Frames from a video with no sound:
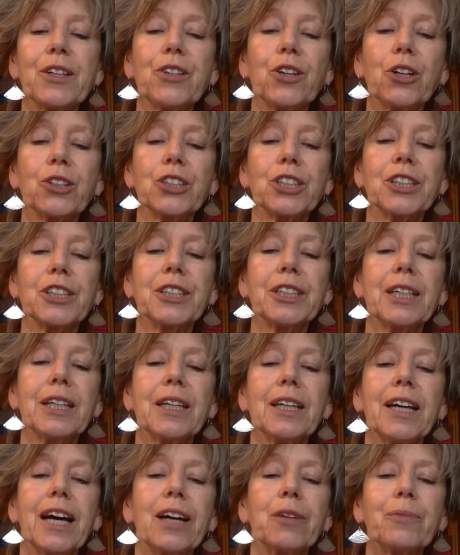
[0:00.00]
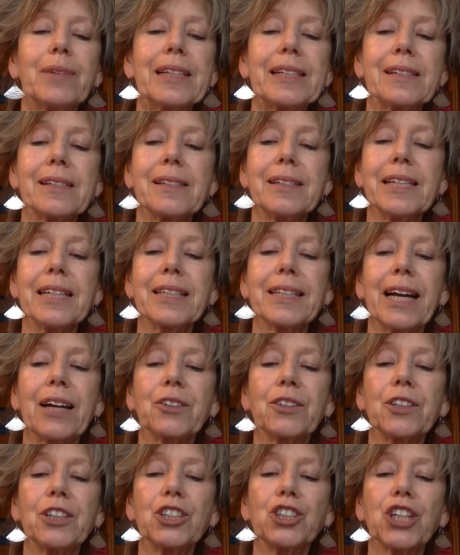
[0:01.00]
nodded, and we sneaked out
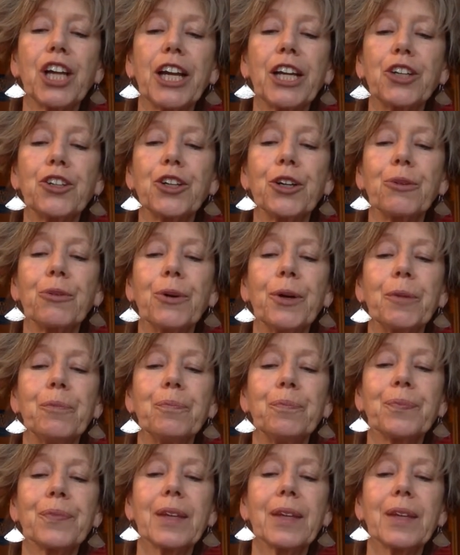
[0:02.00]
of the changing room.